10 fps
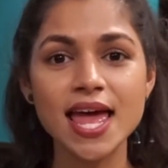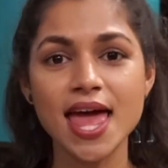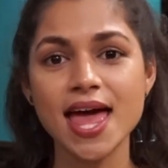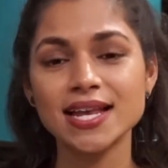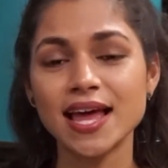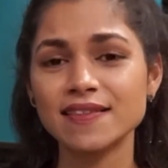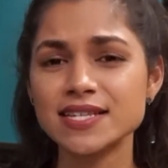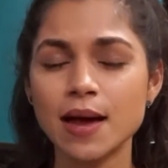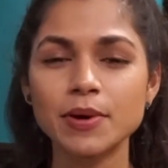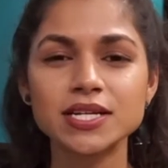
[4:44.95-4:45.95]
and at the
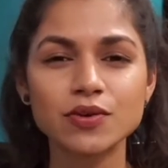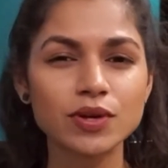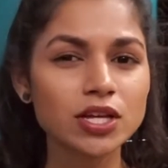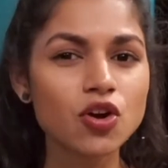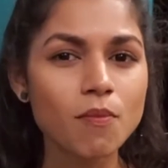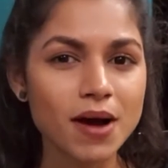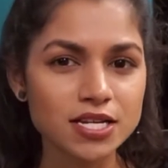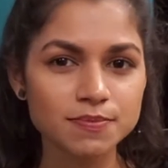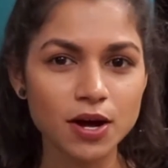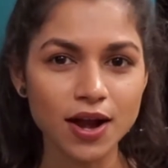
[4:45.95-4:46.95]
time I didn't really know
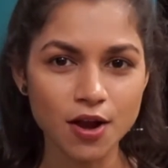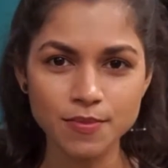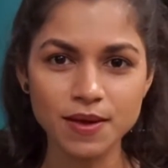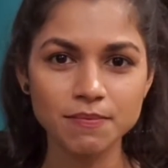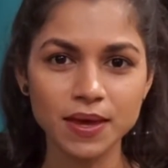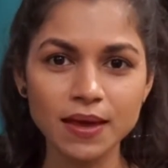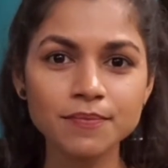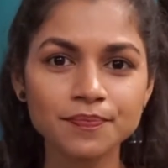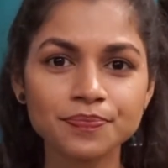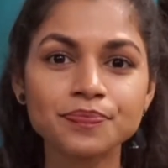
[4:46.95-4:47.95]
much about Airbnb.
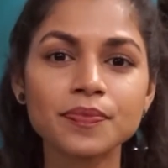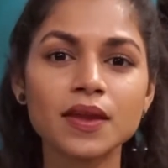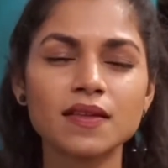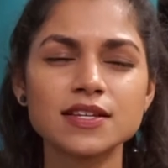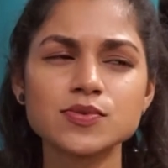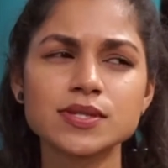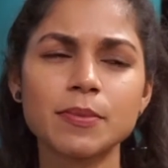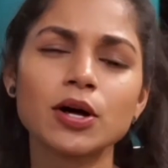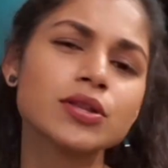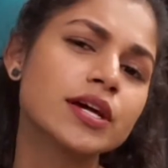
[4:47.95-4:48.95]
This was
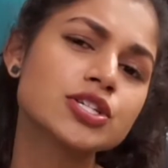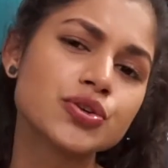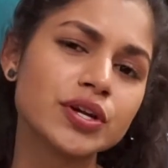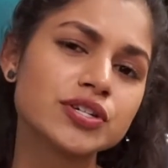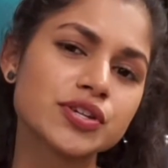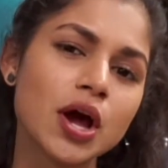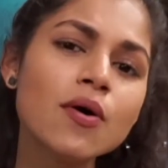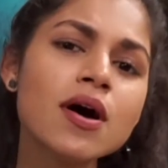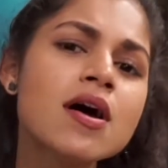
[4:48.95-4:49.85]
about like 2 years ago.